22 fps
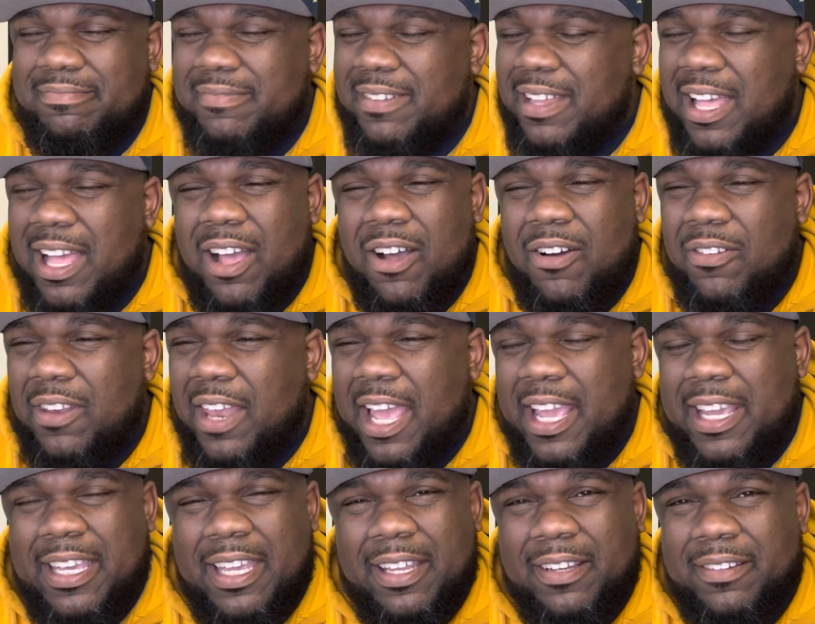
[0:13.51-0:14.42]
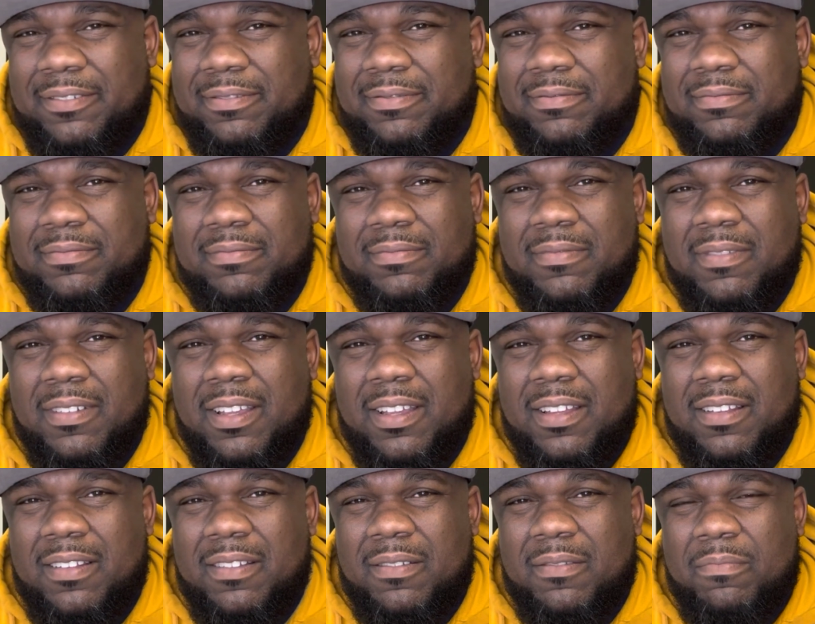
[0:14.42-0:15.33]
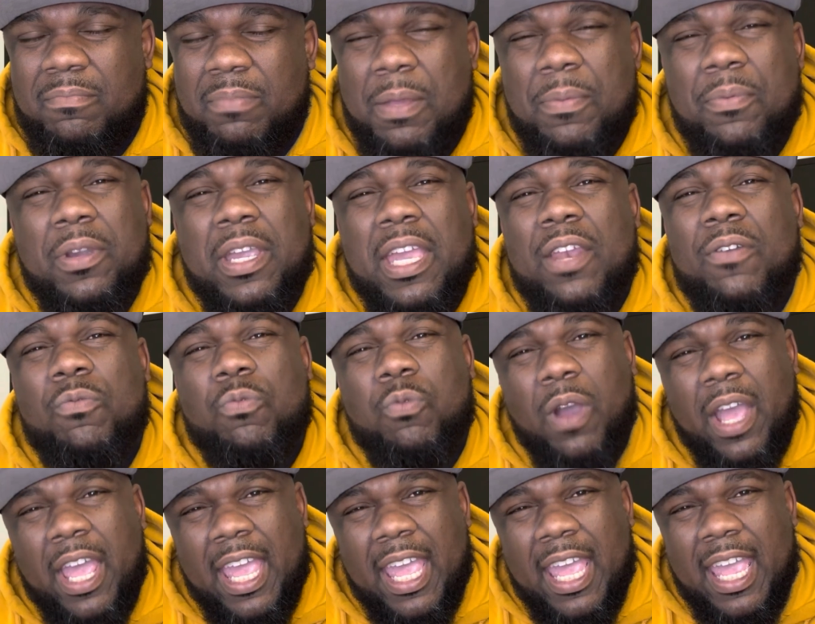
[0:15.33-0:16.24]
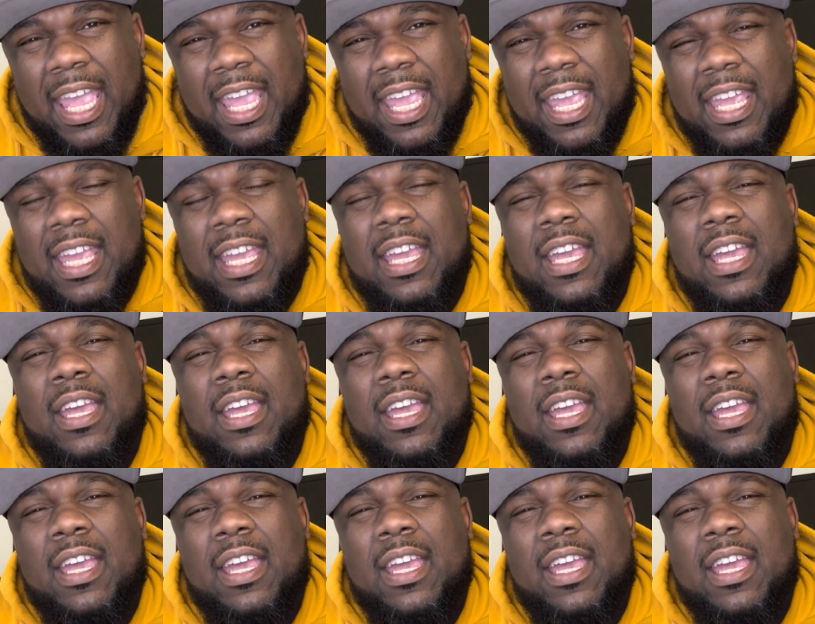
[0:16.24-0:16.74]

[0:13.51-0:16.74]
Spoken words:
I don't like it. People getting way,